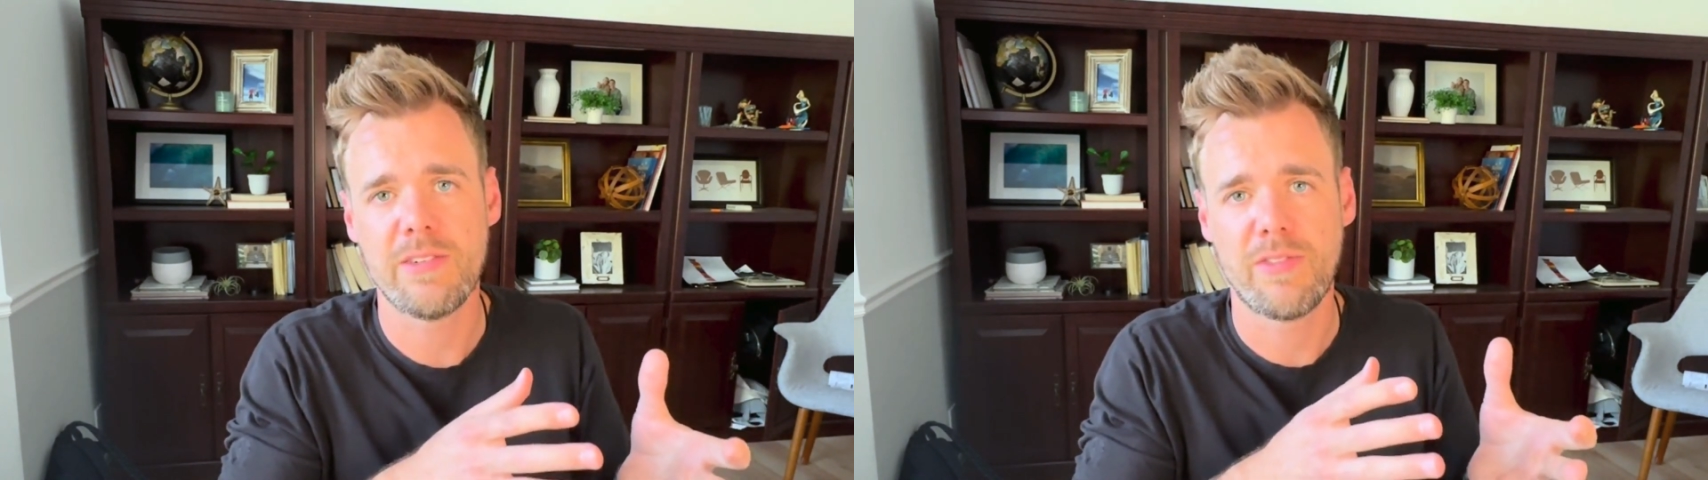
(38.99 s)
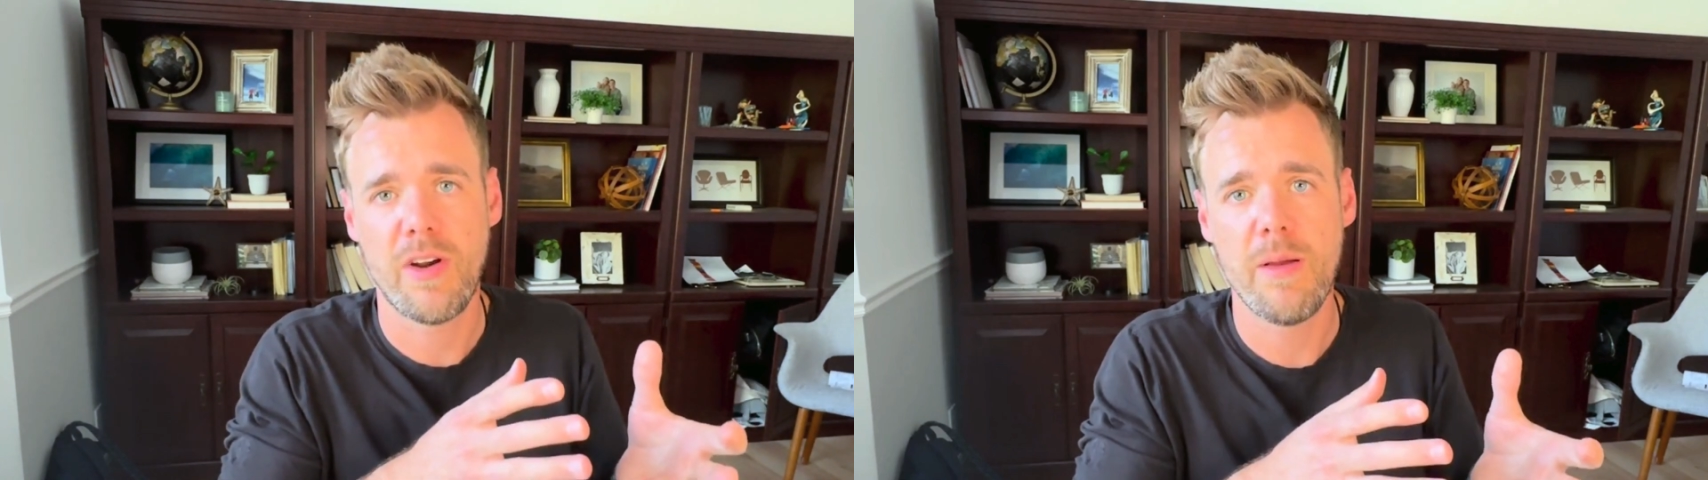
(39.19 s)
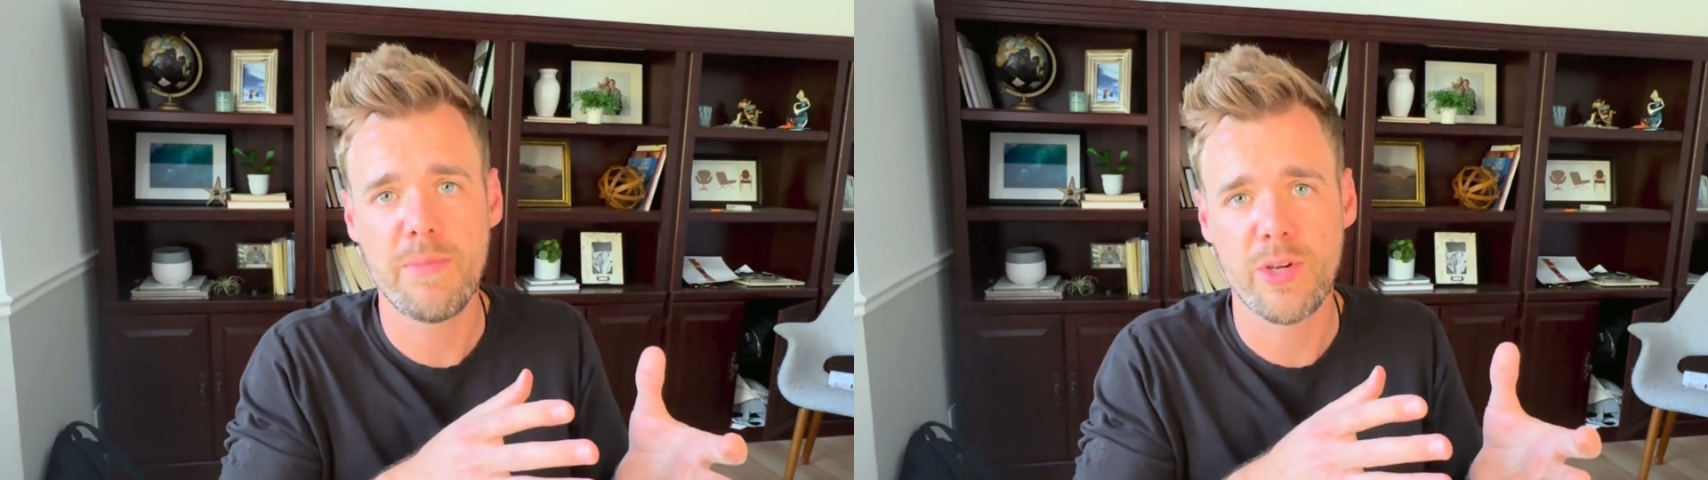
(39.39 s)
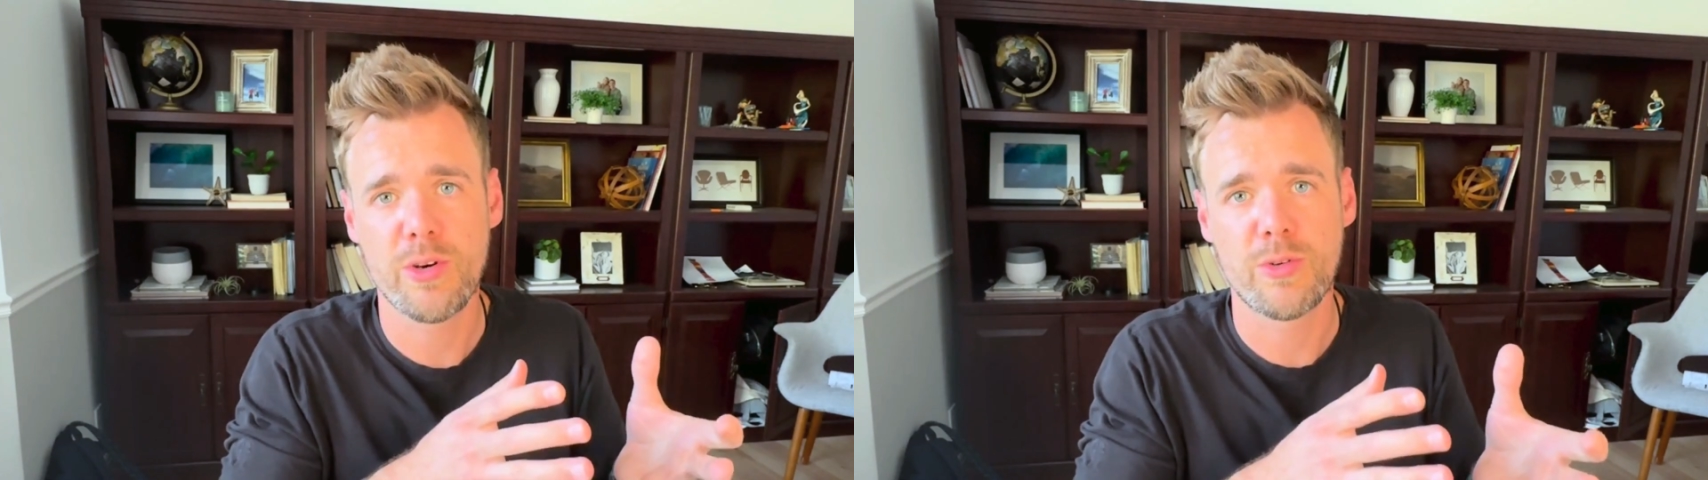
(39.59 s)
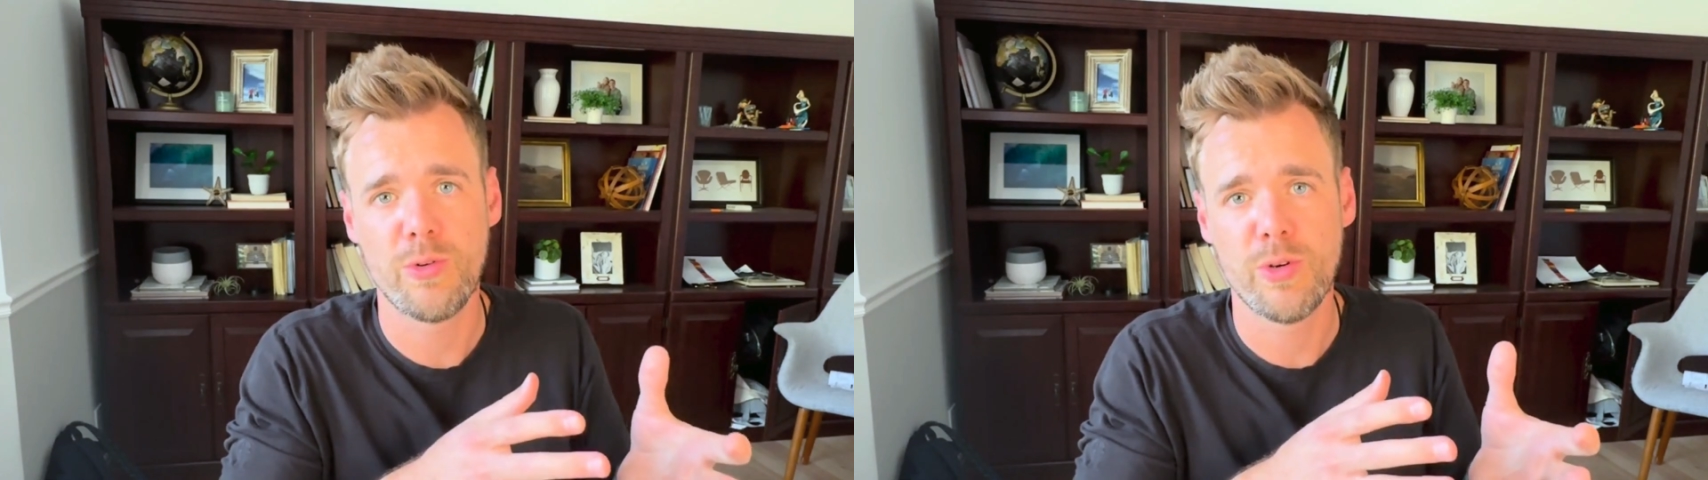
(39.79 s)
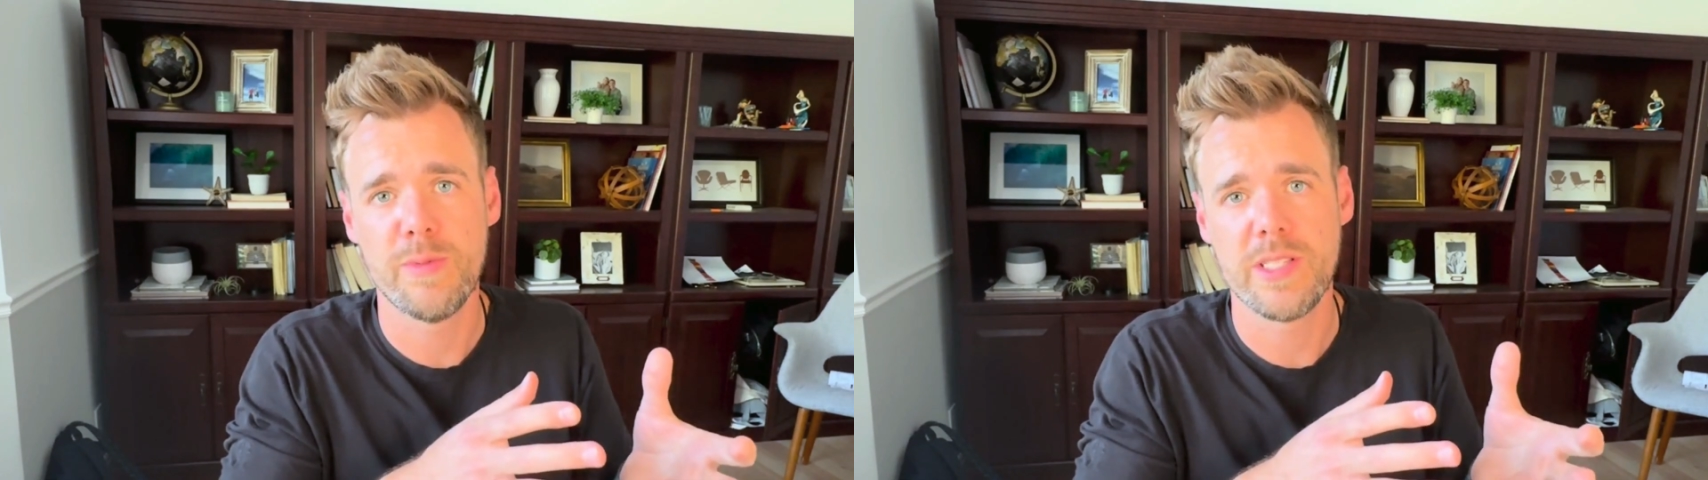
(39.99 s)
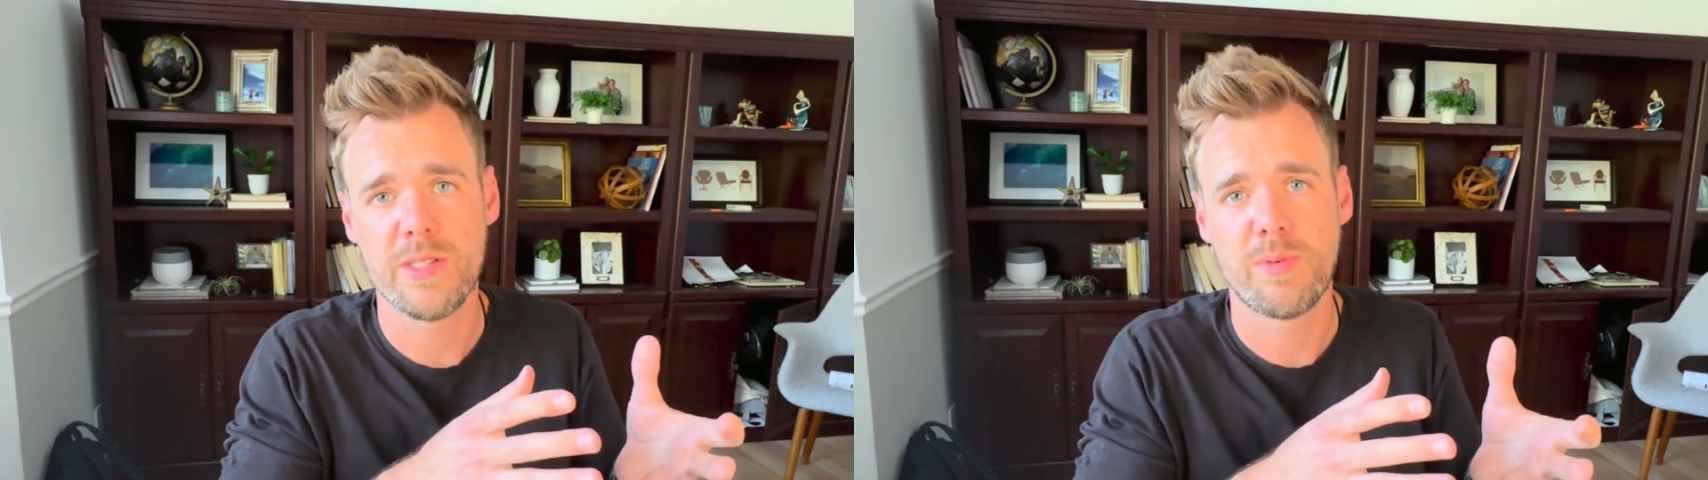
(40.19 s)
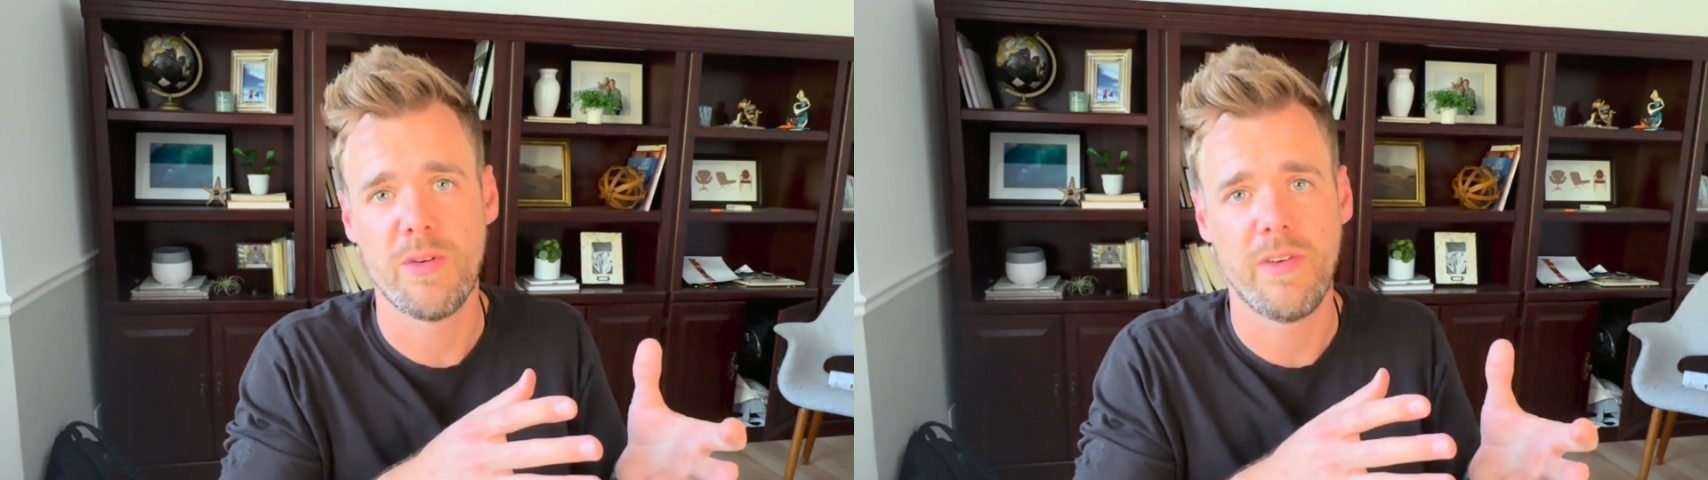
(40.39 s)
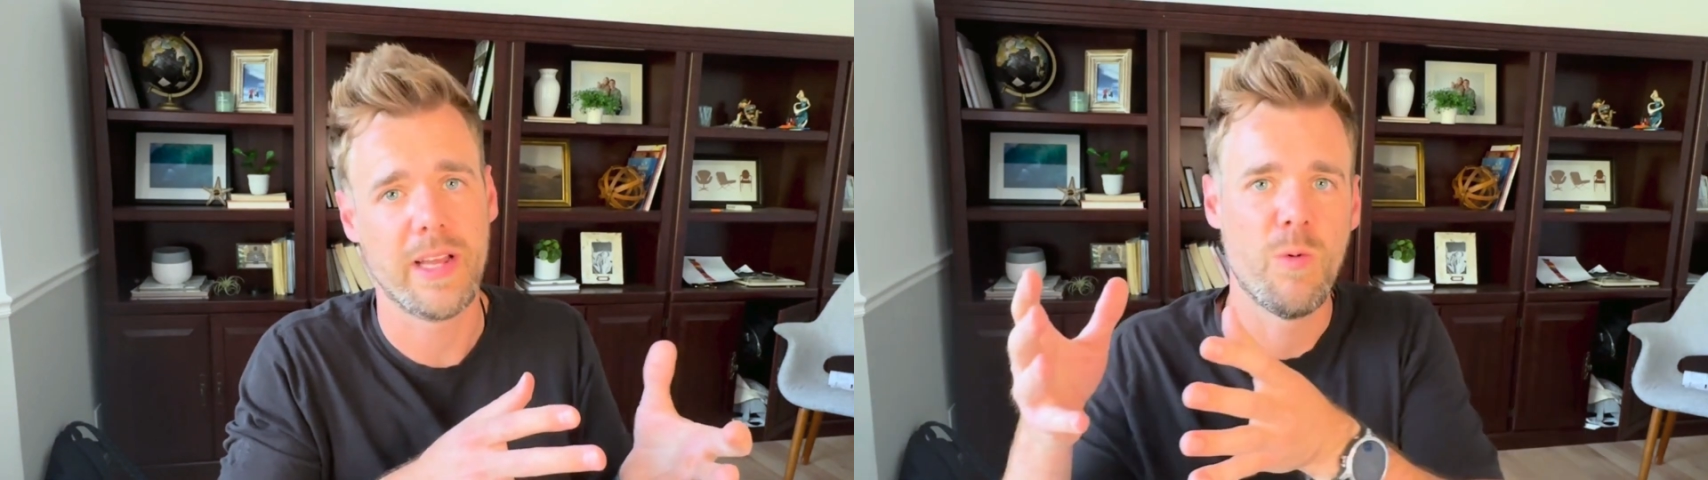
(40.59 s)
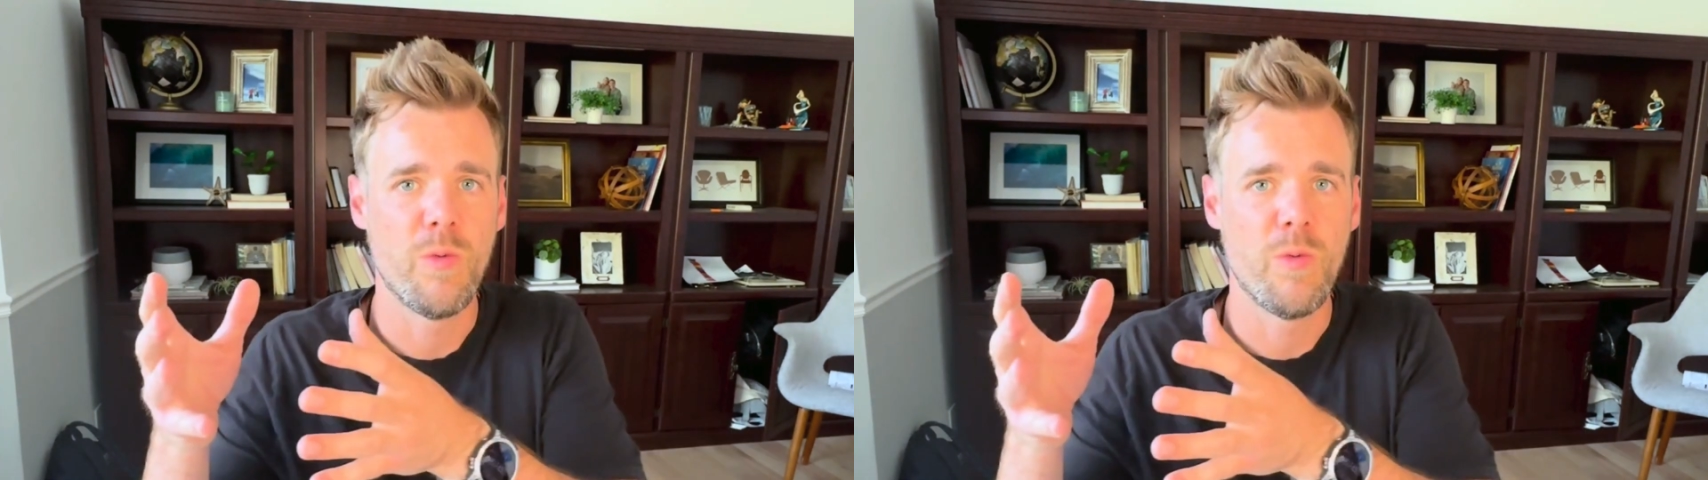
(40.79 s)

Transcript: from your Google Business Profile,